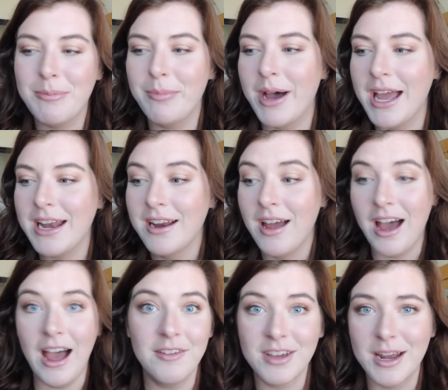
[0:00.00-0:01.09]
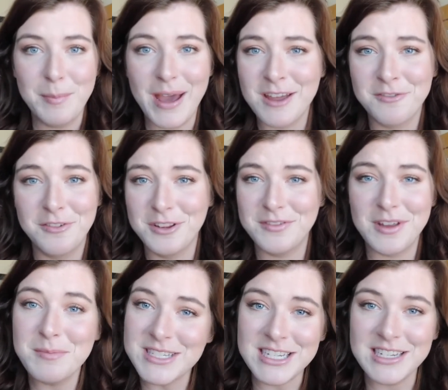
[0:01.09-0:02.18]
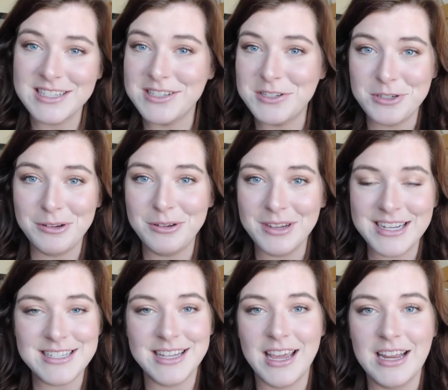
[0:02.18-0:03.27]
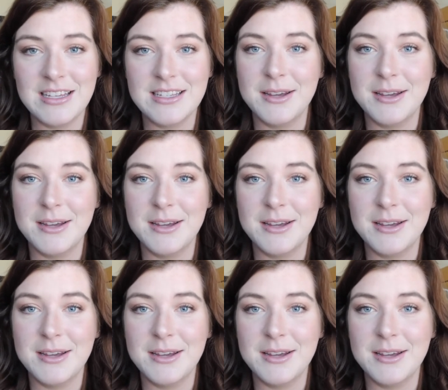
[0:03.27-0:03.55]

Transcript: but I've got a bag full of Empties to show you guys again.